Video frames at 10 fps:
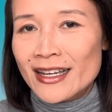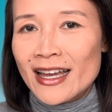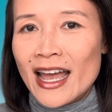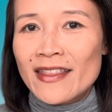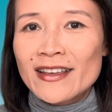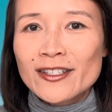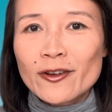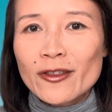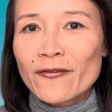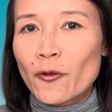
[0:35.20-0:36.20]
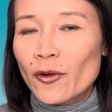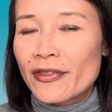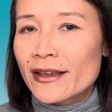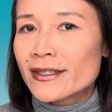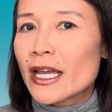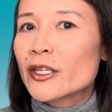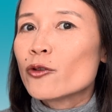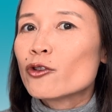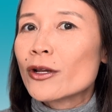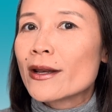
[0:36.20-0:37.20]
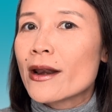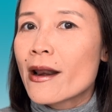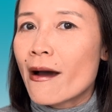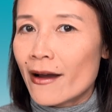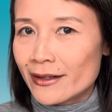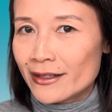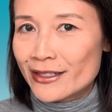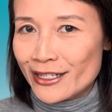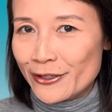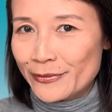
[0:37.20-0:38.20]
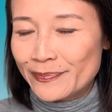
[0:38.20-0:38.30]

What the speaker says: And these are the 4 things you should not do.